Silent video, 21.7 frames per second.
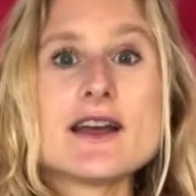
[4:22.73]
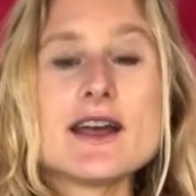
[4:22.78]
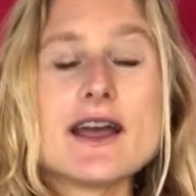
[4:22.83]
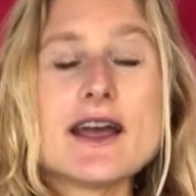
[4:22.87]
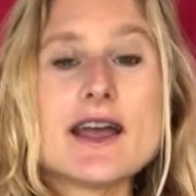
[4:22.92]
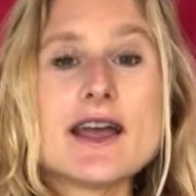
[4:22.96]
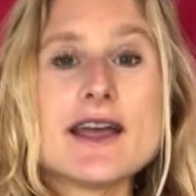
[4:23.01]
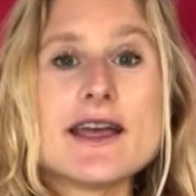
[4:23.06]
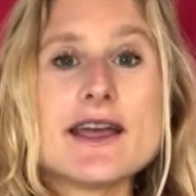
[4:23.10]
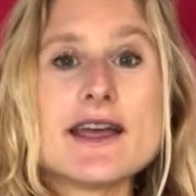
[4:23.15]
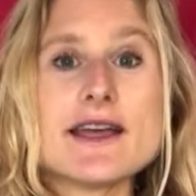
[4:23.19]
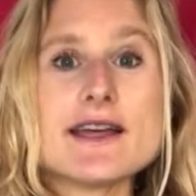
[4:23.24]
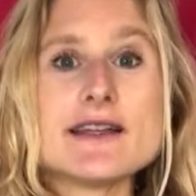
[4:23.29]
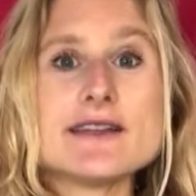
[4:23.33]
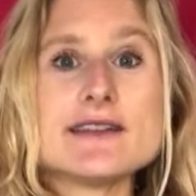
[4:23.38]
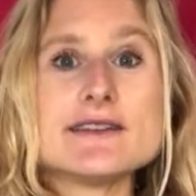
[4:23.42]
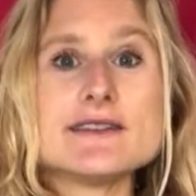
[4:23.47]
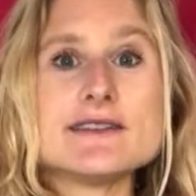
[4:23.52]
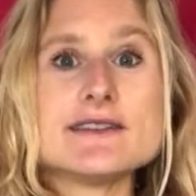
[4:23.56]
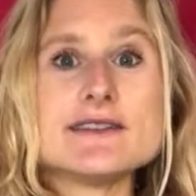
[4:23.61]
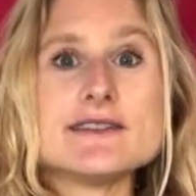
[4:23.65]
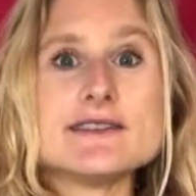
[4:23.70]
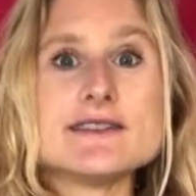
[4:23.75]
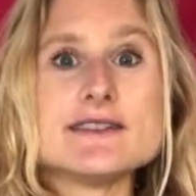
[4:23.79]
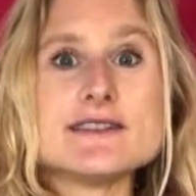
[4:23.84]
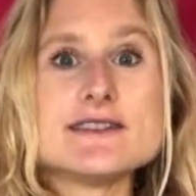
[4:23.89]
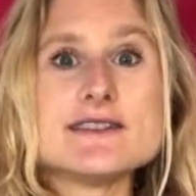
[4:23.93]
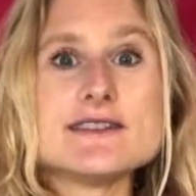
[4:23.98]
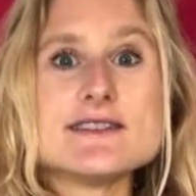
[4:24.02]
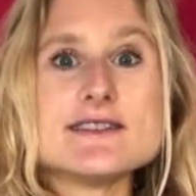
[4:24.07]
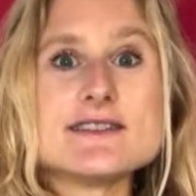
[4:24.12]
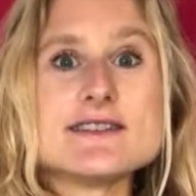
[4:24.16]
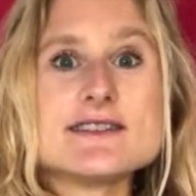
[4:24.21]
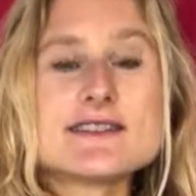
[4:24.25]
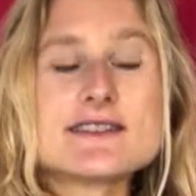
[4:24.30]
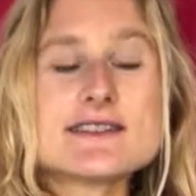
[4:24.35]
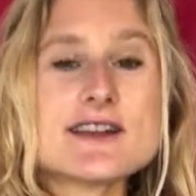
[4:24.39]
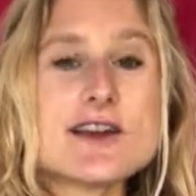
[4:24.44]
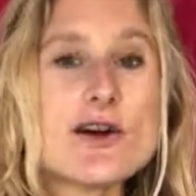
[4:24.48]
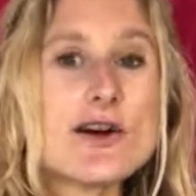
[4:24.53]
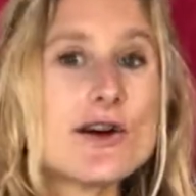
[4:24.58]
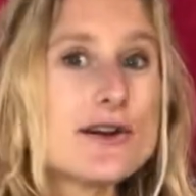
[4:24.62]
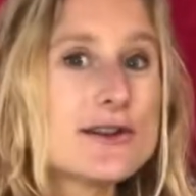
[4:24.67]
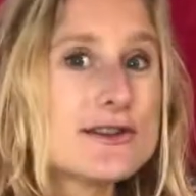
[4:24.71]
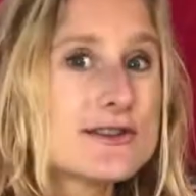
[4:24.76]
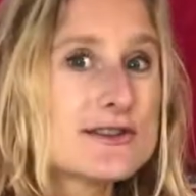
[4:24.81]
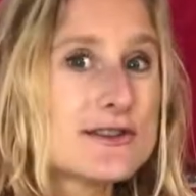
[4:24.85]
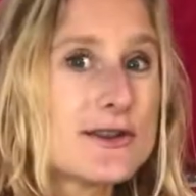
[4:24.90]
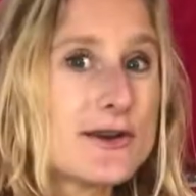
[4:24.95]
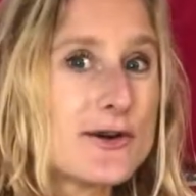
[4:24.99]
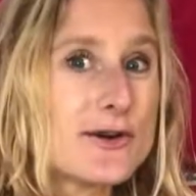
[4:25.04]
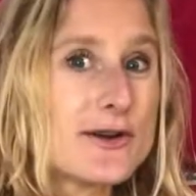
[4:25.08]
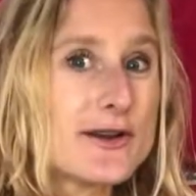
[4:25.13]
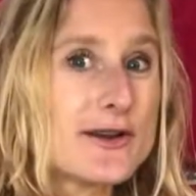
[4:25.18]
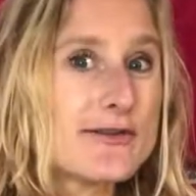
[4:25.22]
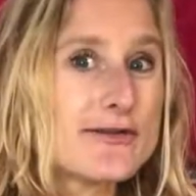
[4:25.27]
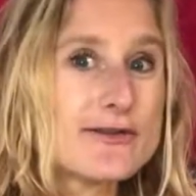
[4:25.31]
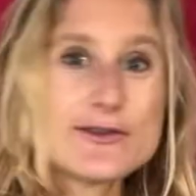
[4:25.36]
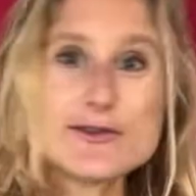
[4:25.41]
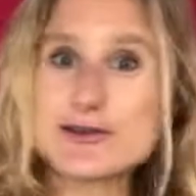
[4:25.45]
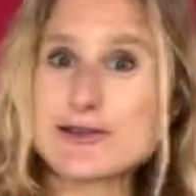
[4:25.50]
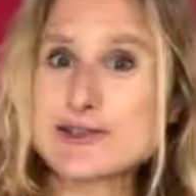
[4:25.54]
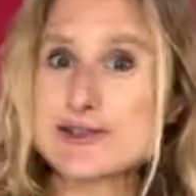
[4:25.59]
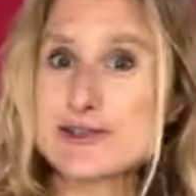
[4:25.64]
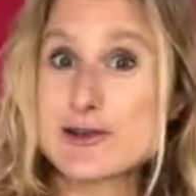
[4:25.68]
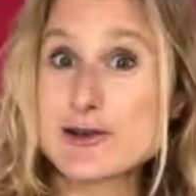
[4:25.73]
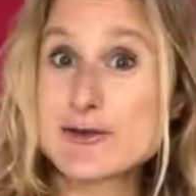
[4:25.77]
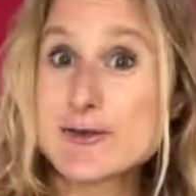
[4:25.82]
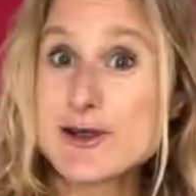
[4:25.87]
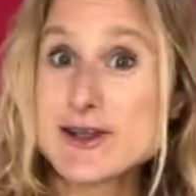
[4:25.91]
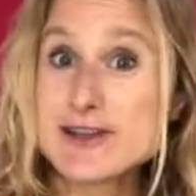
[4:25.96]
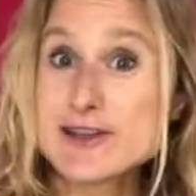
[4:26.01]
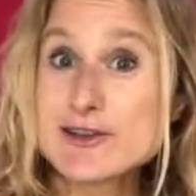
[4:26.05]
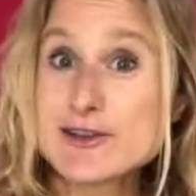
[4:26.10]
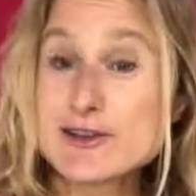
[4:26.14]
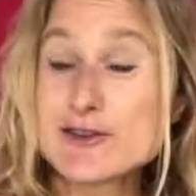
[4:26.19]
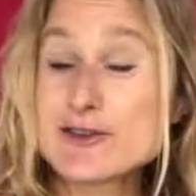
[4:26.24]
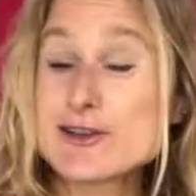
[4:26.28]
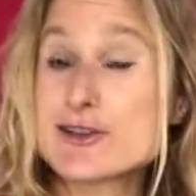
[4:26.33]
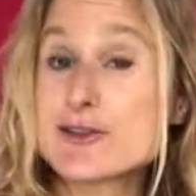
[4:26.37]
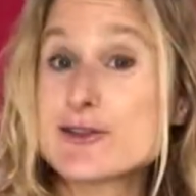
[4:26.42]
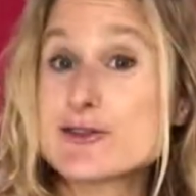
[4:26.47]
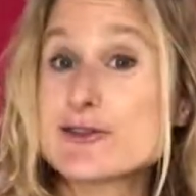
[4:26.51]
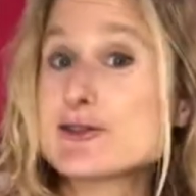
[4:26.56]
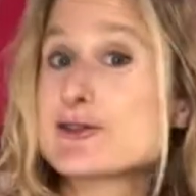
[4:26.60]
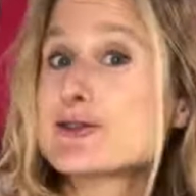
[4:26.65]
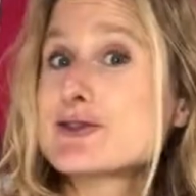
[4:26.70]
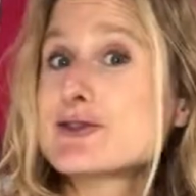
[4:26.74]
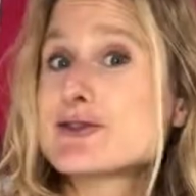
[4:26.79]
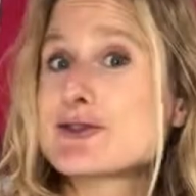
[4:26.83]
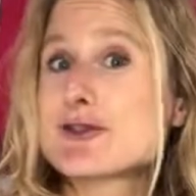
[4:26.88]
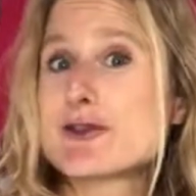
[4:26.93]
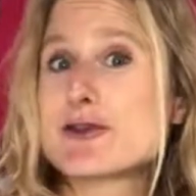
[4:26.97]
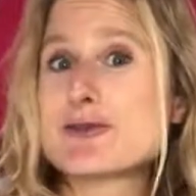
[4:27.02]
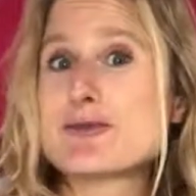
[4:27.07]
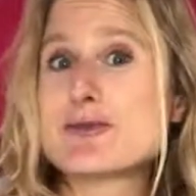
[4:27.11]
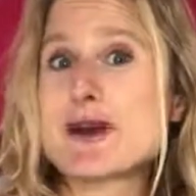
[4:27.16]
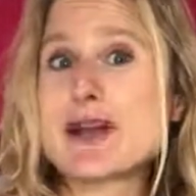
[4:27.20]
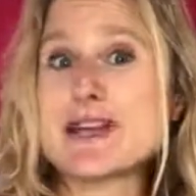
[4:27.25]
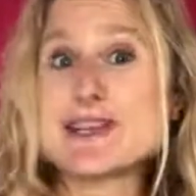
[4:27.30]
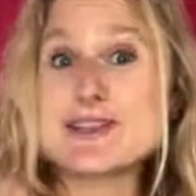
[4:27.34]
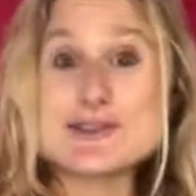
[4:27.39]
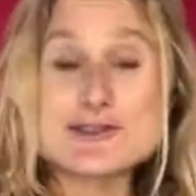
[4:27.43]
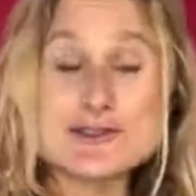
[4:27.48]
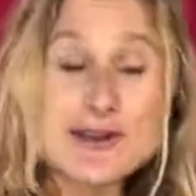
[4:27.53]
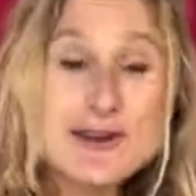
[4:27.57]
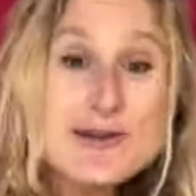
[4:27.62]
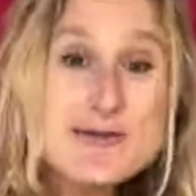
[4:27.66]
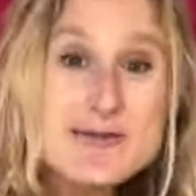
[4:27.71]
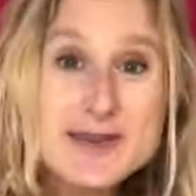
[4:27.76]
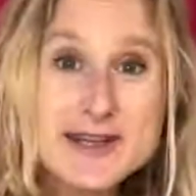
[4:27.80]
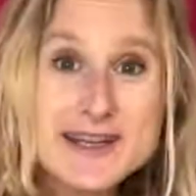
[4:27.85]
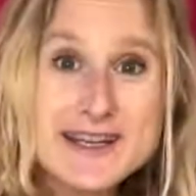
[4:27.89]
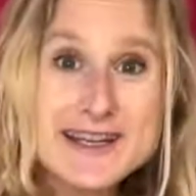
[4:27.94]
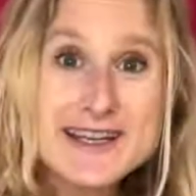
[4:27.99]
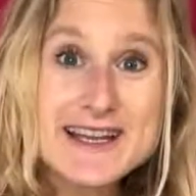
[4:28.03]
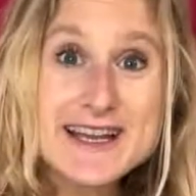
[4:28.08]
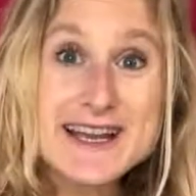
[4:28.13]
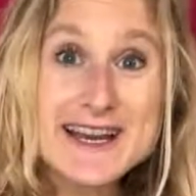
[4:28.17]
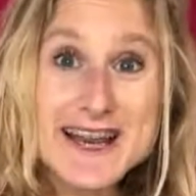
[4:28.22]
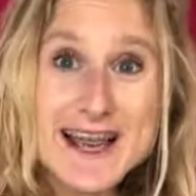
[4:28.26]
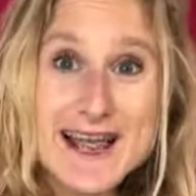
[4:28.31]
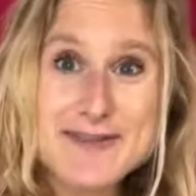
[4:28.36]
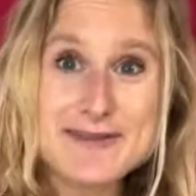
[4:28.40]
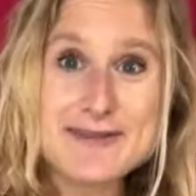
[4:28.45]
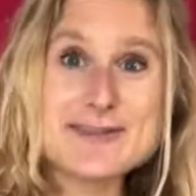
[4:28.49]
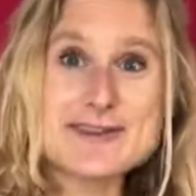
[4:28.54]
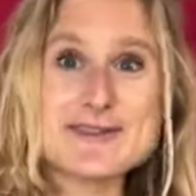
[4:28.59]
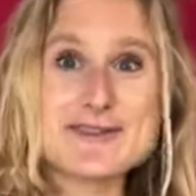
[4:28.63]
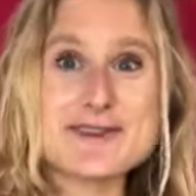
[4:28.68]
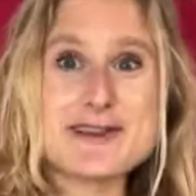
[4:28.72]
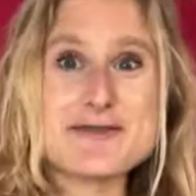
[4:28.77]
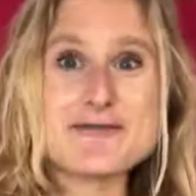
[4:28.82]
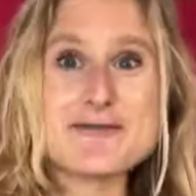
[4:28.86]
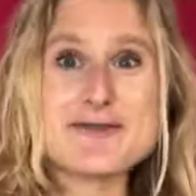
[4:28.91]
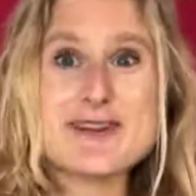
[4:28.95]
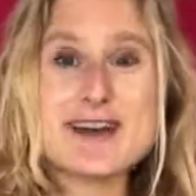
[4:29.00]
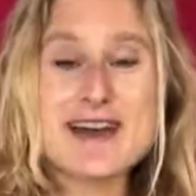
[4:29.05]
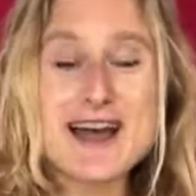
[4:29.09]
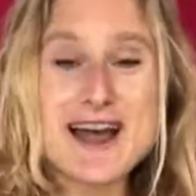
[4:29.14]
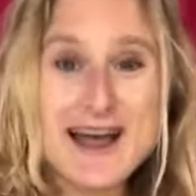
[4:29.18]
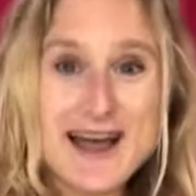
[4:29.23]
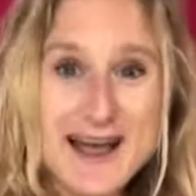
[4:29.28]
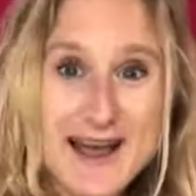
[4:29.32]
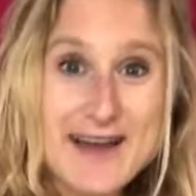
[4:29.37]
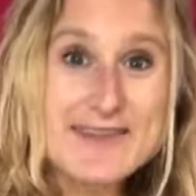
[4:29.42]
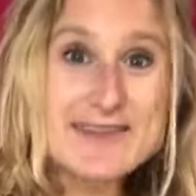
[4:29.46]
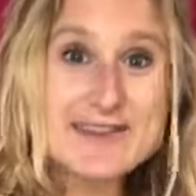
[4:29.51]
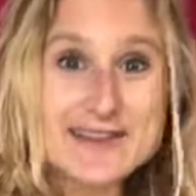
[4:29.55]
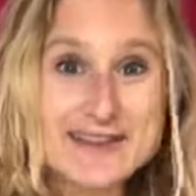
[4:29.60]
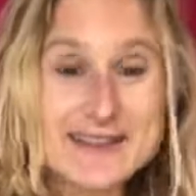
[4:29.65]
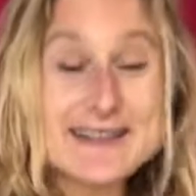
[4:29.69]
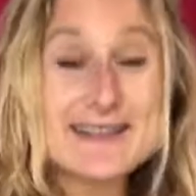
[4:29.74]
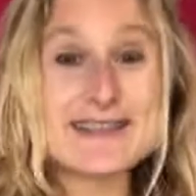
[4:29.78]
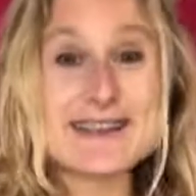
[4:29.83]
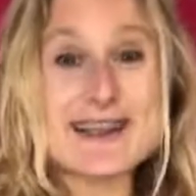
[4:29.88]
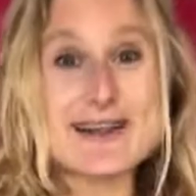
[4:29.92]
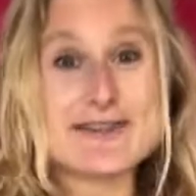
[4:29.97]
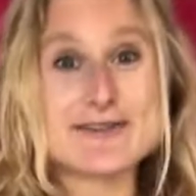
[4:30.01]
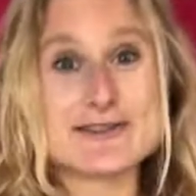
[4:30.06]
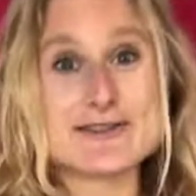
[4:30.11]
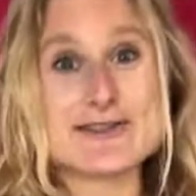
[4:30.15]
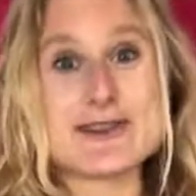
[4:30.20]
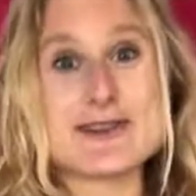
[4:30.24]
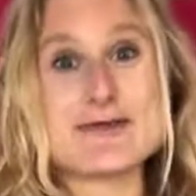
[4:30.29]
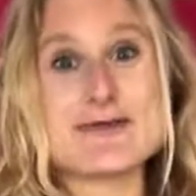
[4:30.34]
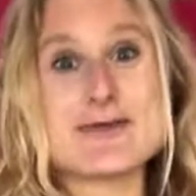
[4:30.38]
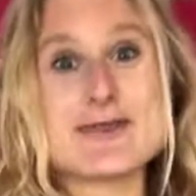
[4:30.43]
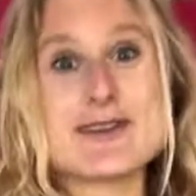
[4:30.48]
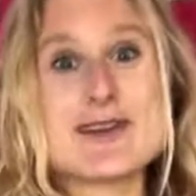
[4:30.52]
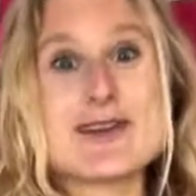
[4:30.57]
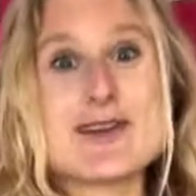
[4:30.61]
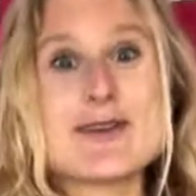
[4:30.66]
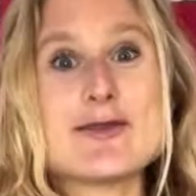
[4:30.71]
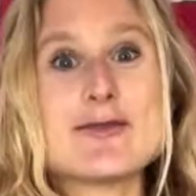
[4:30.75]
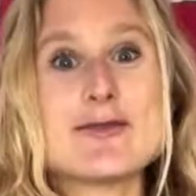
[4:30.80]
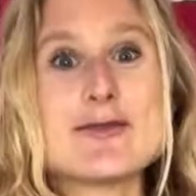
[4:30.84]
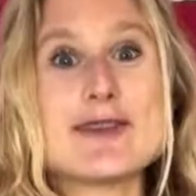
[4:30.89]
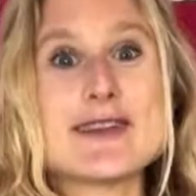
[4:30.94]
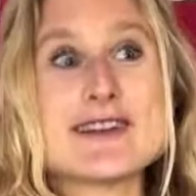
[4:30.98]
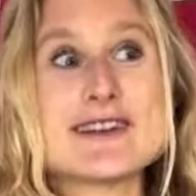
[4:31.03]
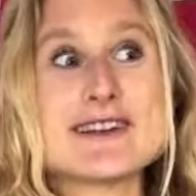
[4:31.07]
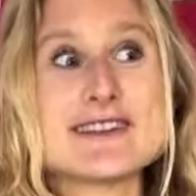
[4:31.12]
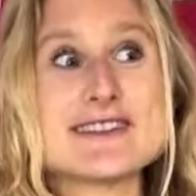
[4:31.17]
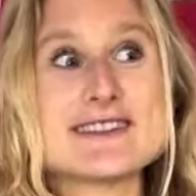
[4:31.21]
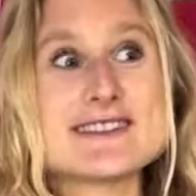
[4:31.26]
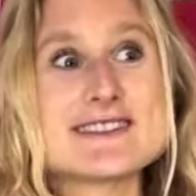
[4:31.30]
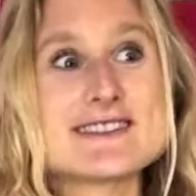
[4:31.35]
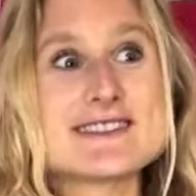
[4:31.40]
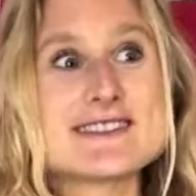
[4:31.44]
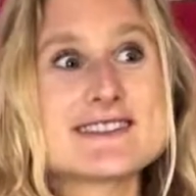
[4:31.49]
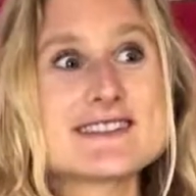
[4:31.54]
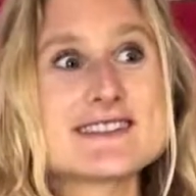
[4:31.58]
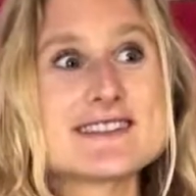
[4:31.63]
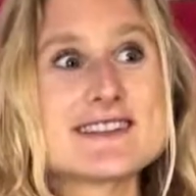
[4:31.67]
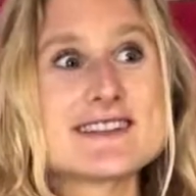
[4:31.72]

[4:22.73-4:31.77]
And also, if you're German, you can also join my German live stream after this live stream, because